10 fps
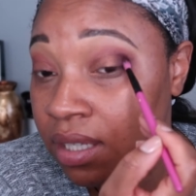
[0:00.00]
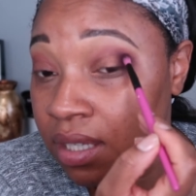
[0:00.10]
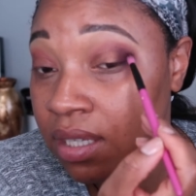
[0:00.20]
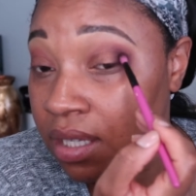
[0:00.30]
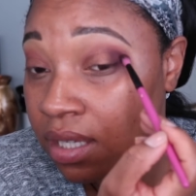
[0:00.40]

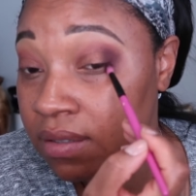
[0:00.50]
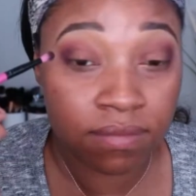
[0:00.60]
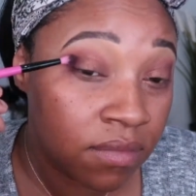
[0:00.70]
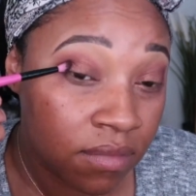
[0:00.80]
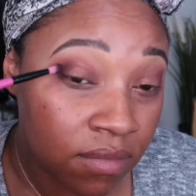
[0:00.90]

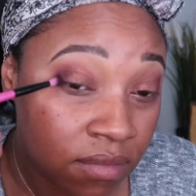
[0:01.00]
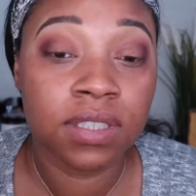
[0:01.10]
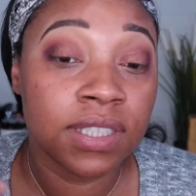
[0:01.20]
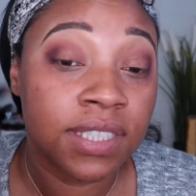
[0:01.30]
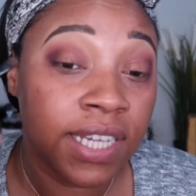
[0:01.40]
I'm
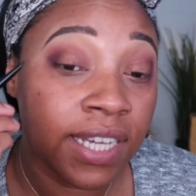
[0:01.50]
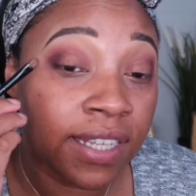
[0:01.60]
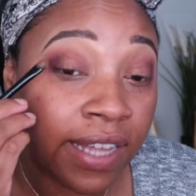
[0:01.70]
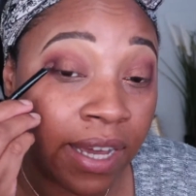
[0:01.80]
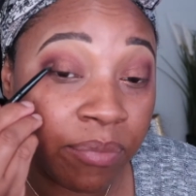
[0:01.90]
gonna
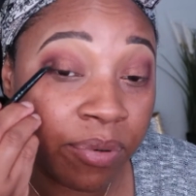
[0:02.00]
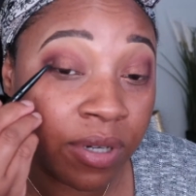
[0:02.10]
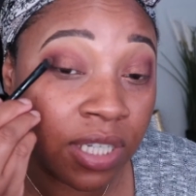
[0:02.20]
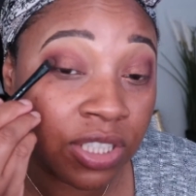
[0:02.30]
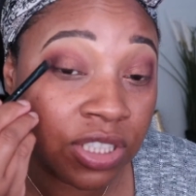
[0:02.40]
take that
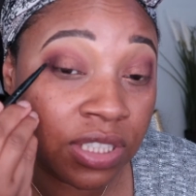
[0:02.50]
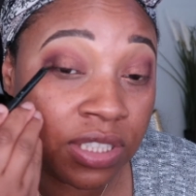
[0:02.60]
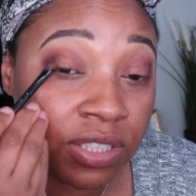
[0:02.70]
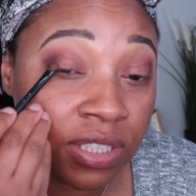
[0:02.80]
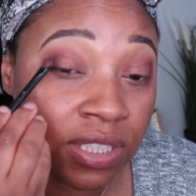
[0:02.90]
brush
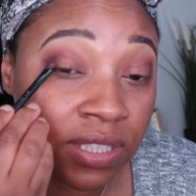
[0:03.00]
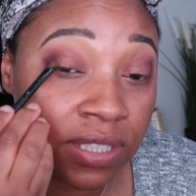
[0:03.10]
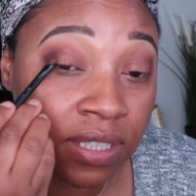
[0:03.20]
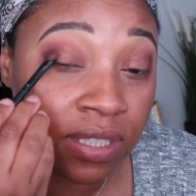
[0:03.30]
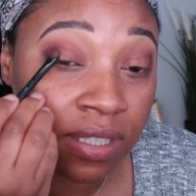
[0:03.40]
and
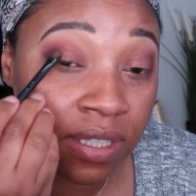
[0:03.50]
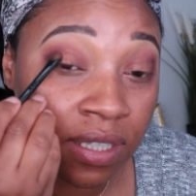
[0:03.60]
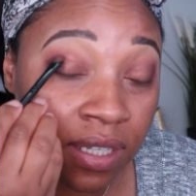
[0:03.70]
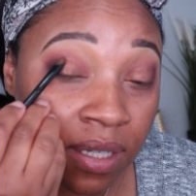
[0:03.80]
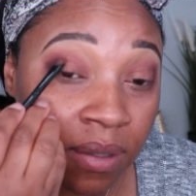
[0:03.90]
just
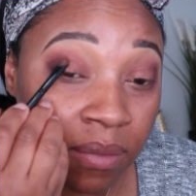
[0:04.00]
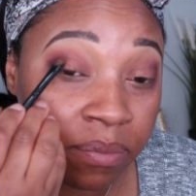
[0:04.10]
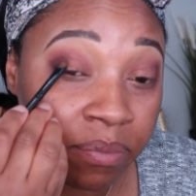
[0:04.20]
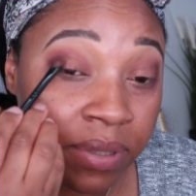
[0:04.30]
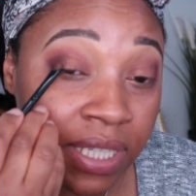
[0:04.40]

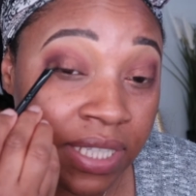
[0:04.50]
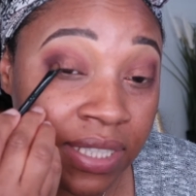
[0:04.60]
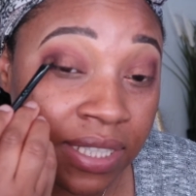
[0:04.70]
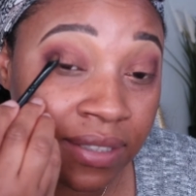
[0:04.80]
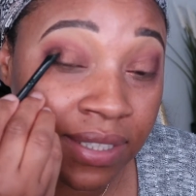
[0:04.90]

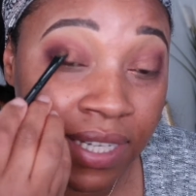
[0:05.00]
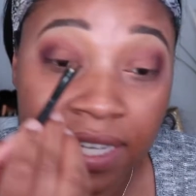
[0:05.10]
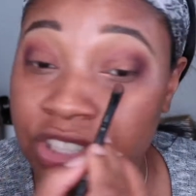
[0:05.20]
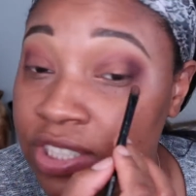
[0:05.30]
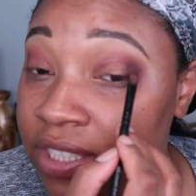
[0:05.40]
blend out the
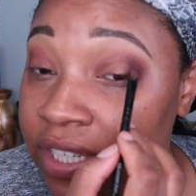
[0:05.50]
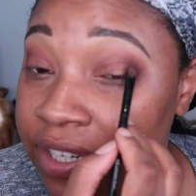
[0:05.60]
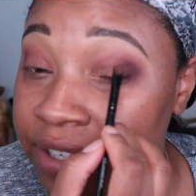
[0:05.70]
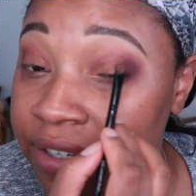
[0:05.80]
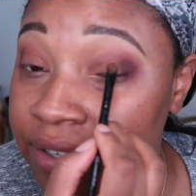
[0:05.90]
edges
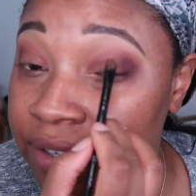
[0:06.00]
here.